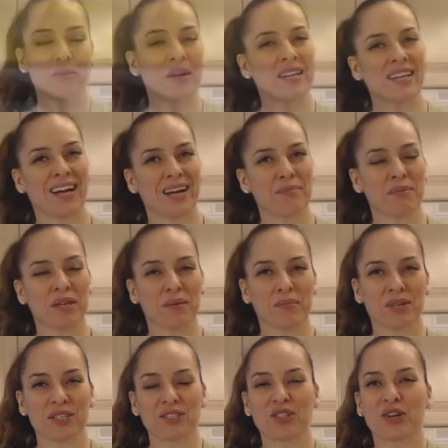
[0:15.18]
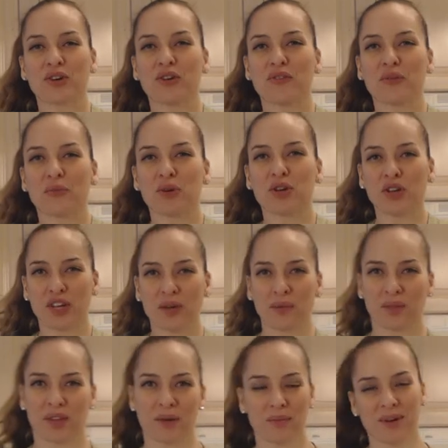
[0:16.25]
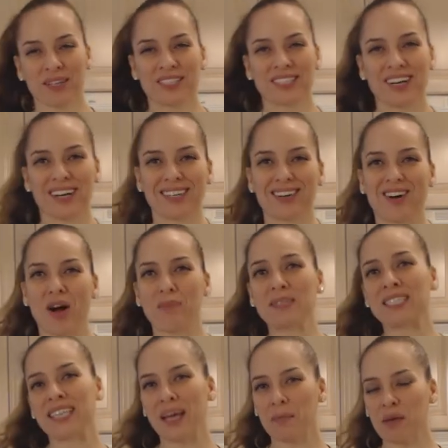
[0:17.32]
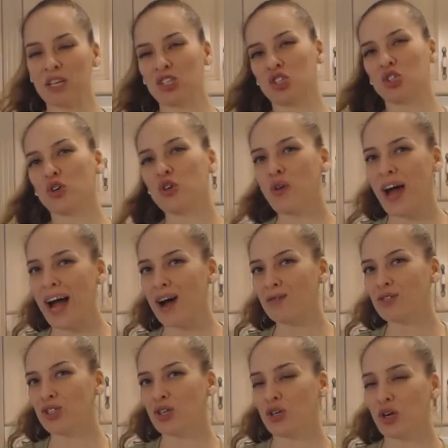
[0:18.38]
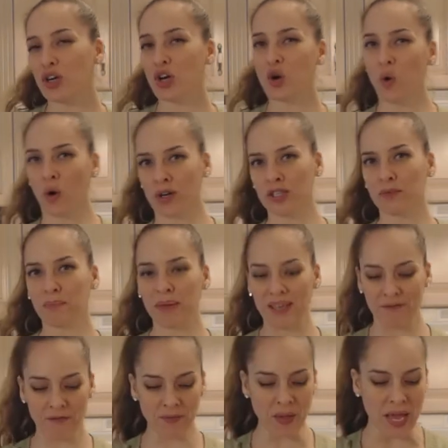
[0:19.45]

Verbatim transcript: Everybody, I'm Kimberly Turner from cooking with kimberly dot com, and today I'm going to show you how to cook corned beef.